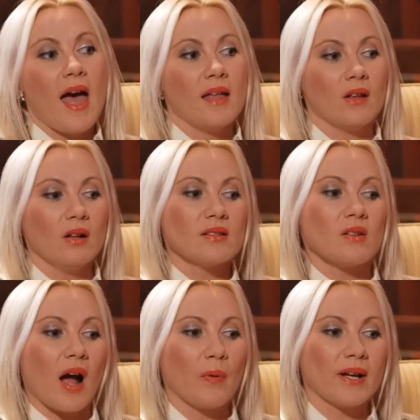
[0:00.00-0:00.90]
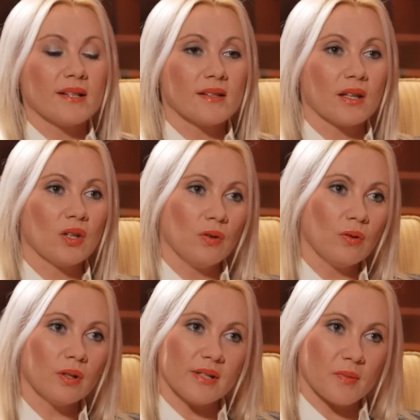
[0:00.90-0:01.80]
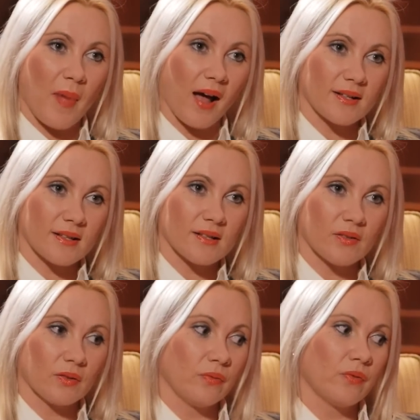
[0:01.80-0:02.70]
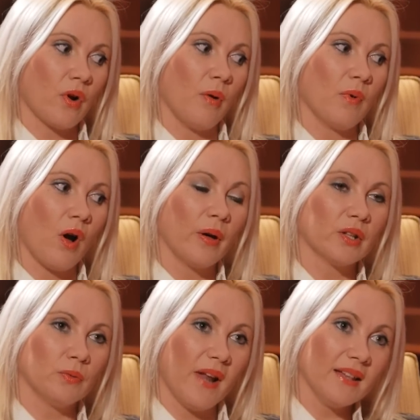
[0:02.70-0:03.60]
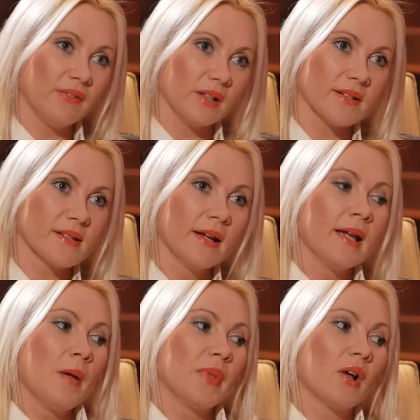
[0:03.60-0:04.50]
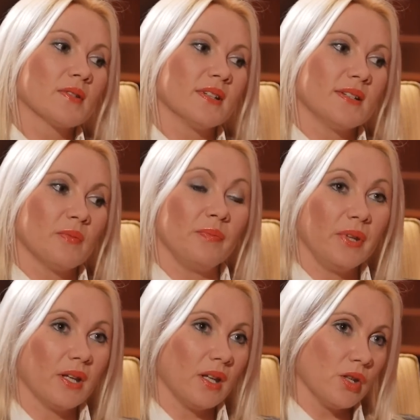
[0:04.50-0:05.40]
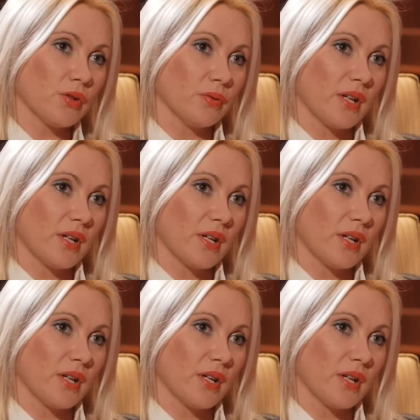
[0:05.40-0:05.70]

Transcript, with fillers: and also how we can secure these boxes from going to landfills because it's a big issue.